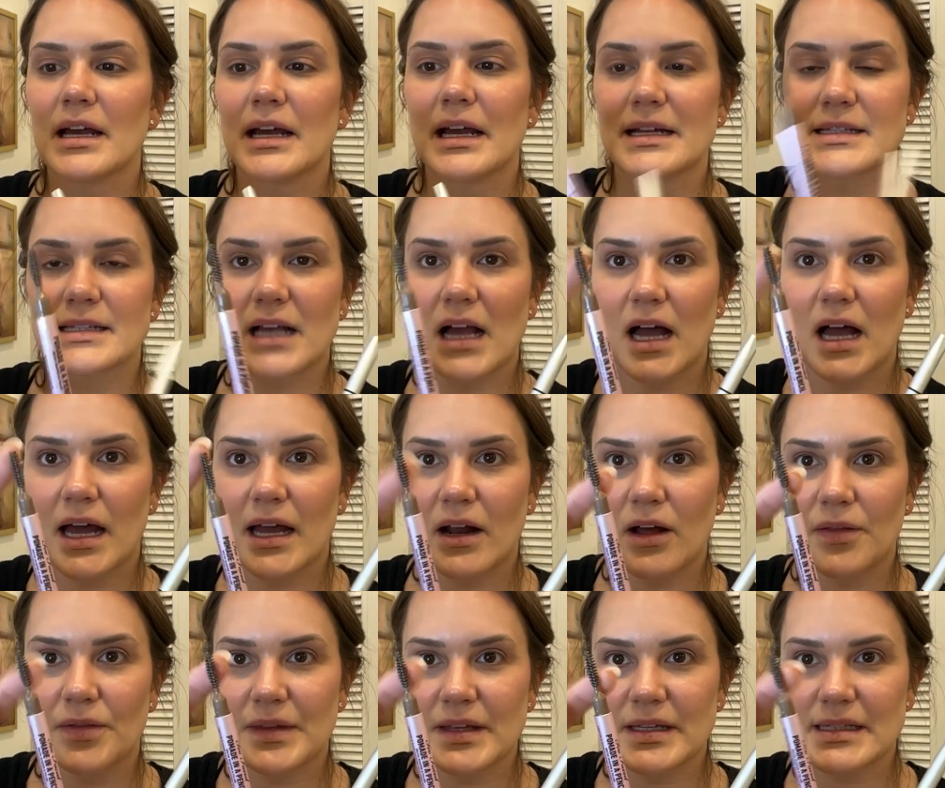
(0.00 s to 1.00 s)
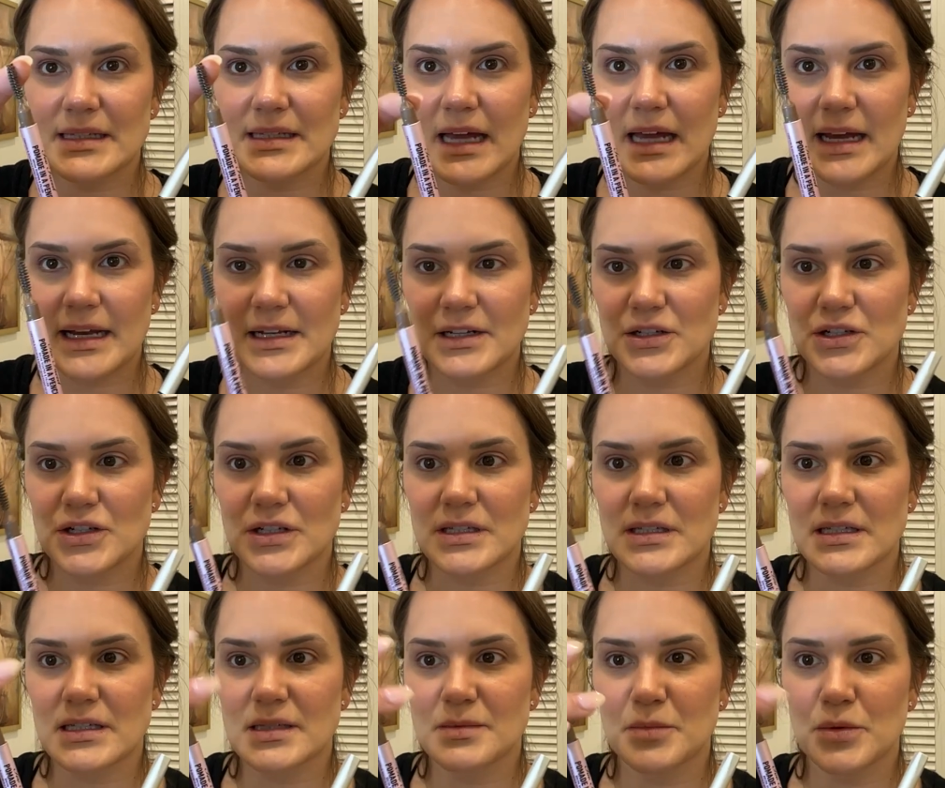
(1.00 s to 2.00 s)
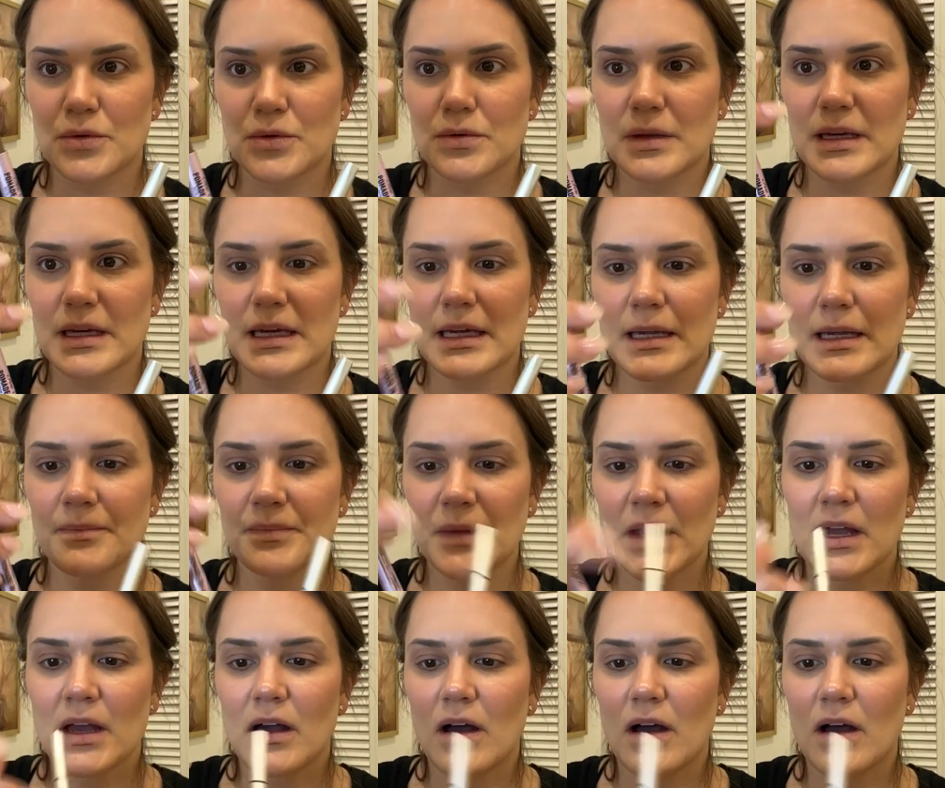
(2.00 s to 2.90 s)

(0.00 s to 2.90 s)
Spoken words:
It's got, on this side, it's just the spoolie.